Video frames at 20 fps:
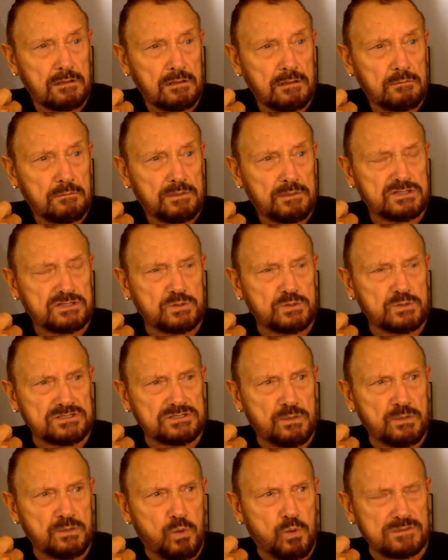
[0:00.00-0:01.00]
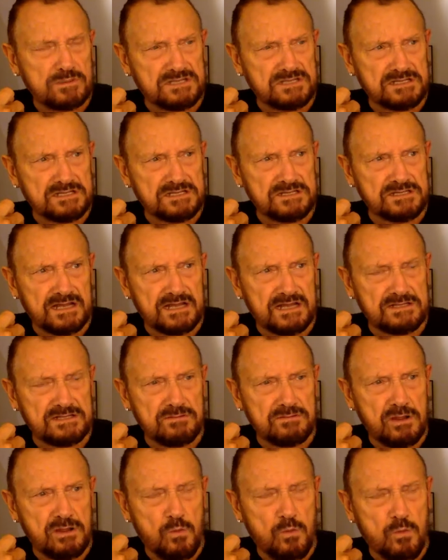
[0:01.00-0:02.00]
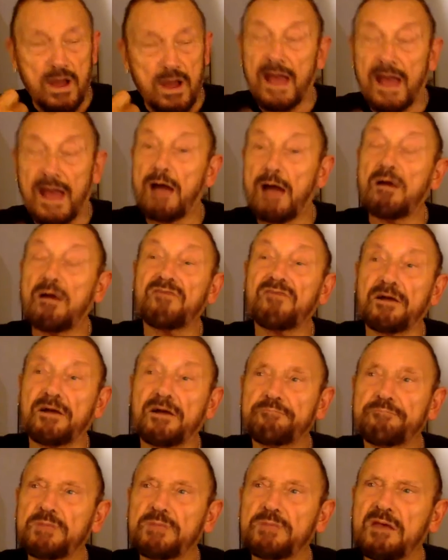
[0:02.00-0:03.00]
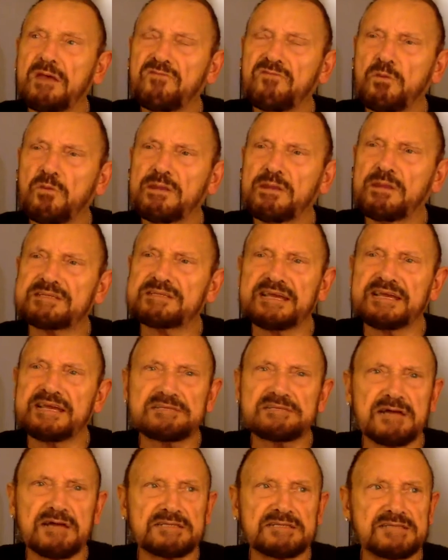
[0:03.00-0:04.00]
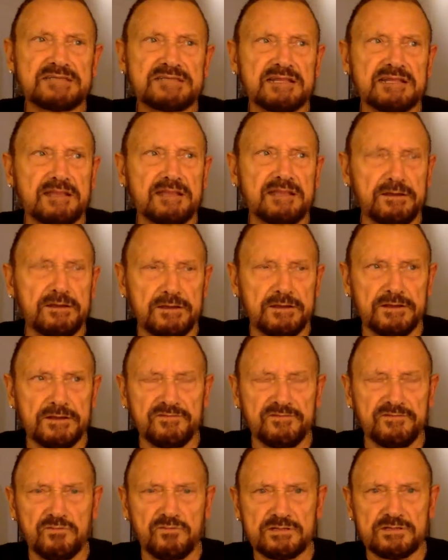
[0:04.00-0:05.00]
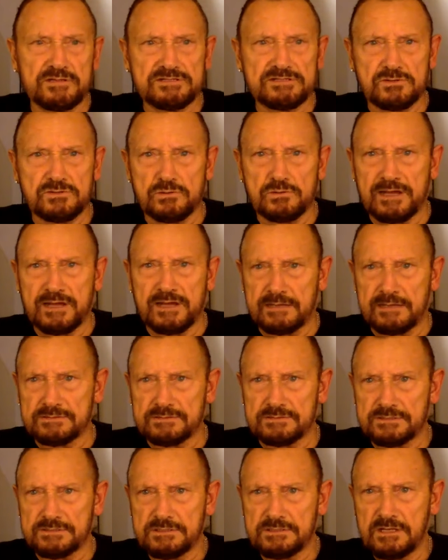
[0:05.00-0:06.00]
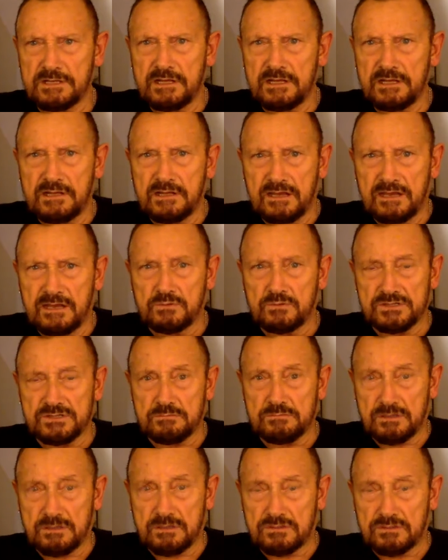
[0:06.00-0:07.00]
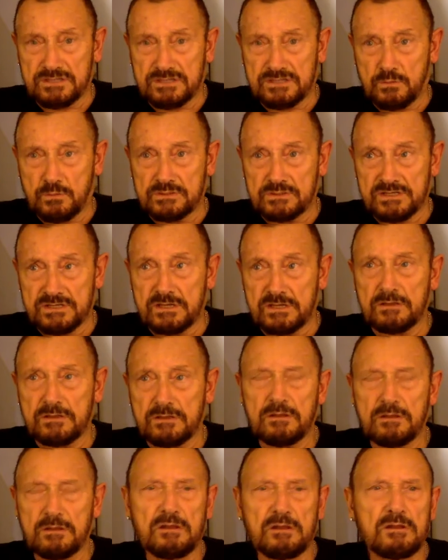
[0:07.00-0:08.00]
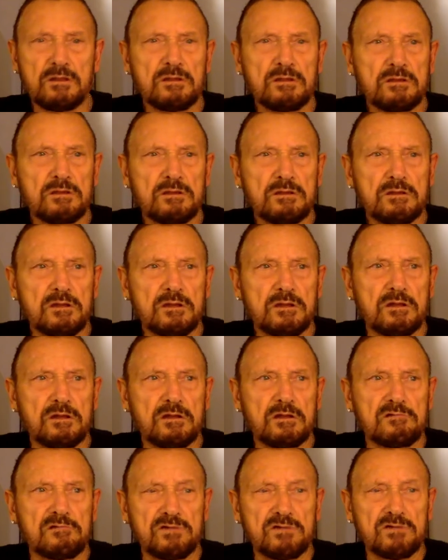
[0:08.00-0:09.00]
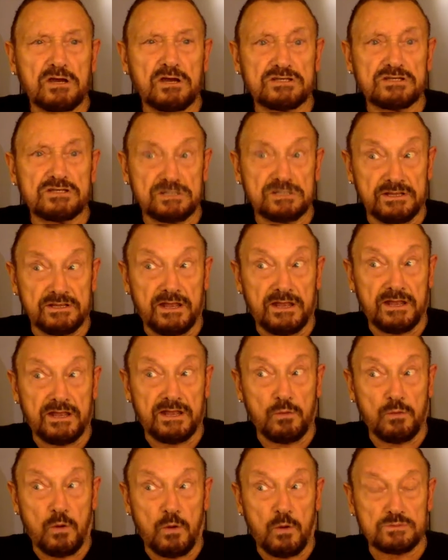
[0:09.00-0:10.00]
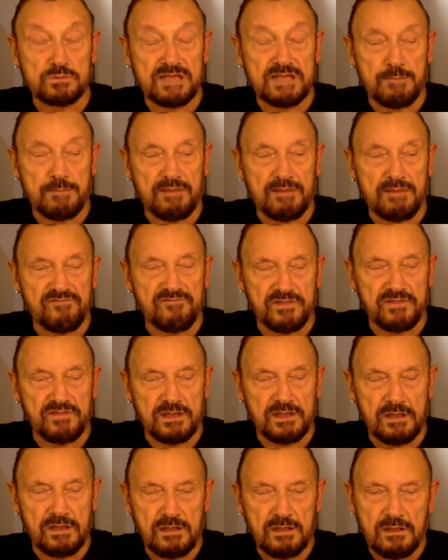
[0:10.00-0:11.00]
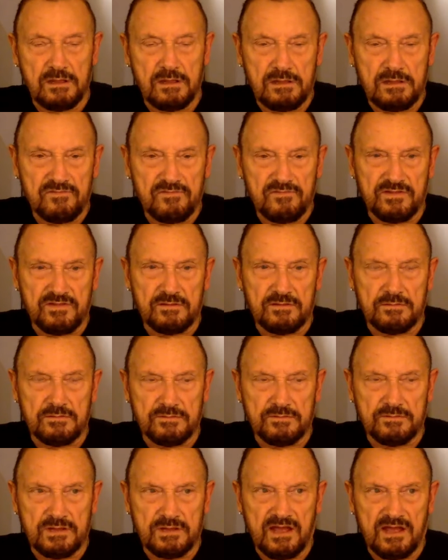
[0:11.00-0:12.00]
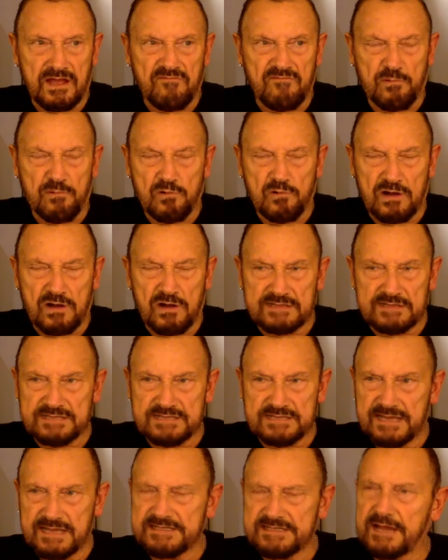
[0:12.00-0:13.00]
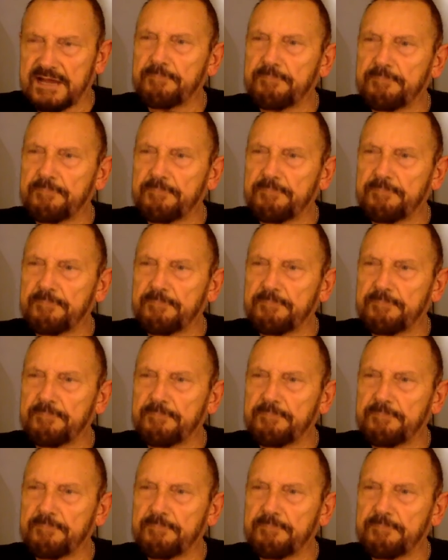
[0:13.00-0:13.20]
But it's what he wanted, and I don't know why. However, a few minutes later, I suddenly heard a voice call out. Because it was a rehearsal, and I knew what was coming for the live broadcast later.